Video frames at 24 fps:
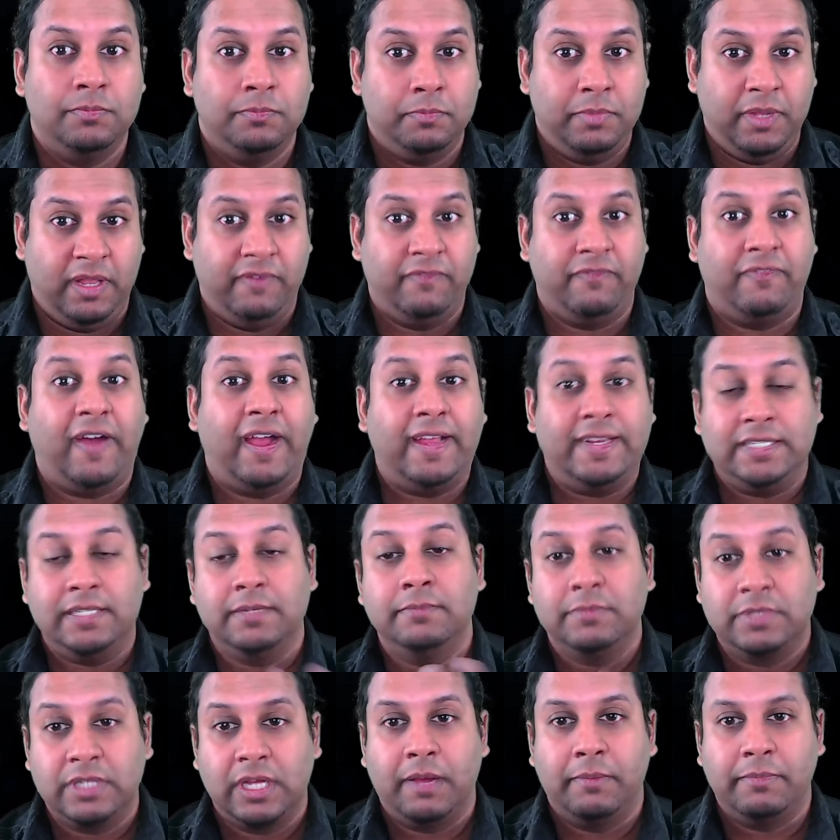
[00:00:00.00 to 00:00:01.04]
invite
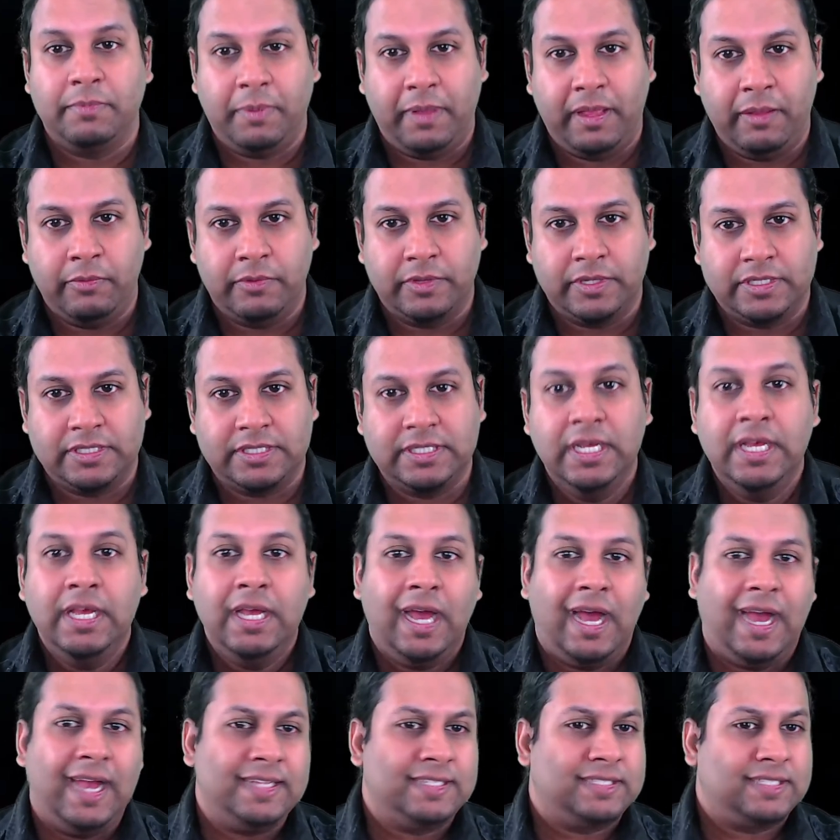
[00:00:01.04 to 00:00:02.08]
him to come play with us.
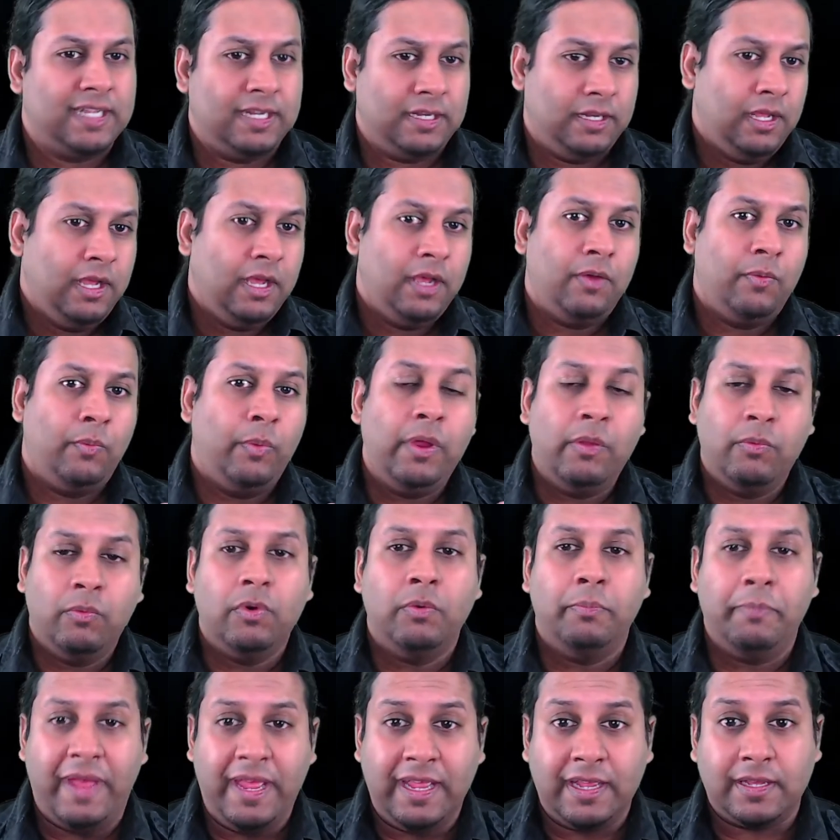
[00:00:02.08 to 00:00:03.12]
I said, we will
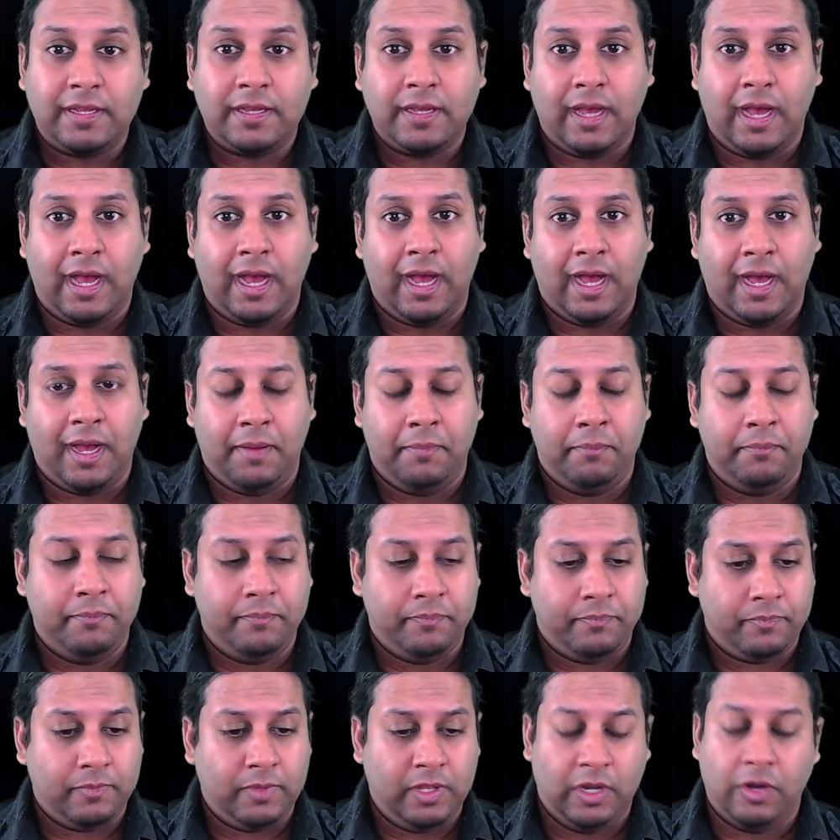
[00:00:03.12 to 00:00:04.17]
make,
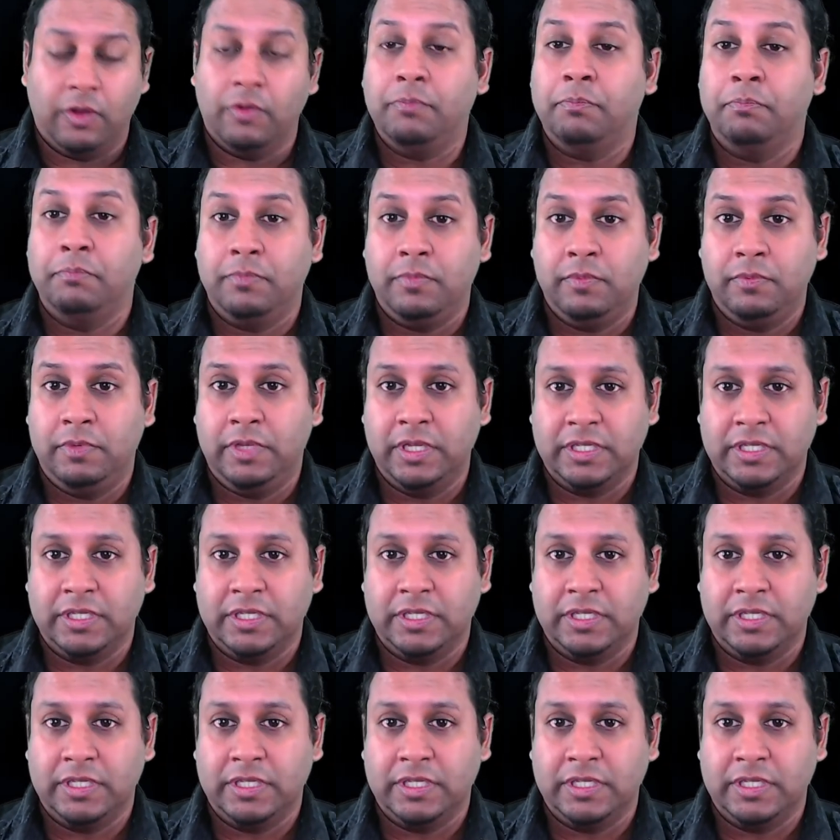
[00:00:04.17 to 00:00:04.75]
you know, the